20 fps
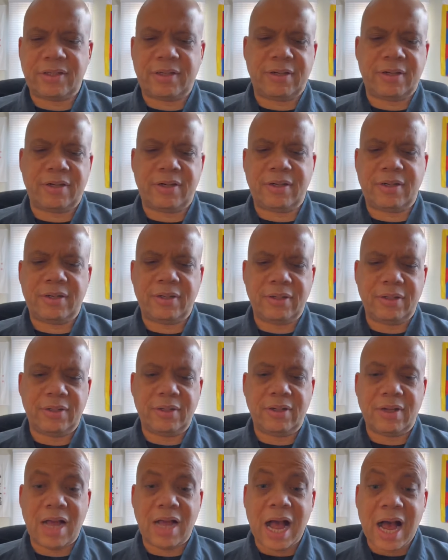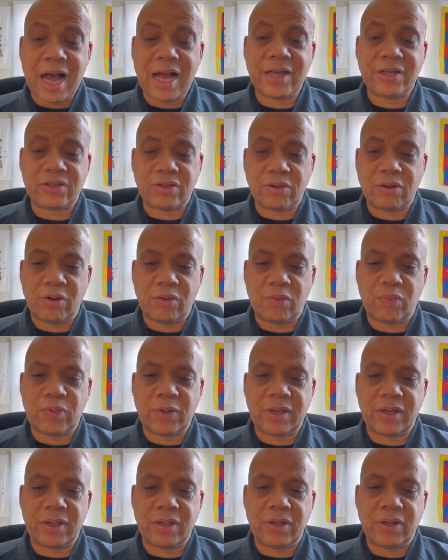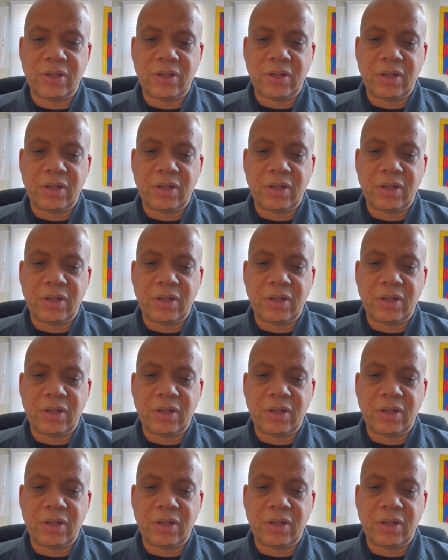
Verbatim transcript: are. Eyes are open.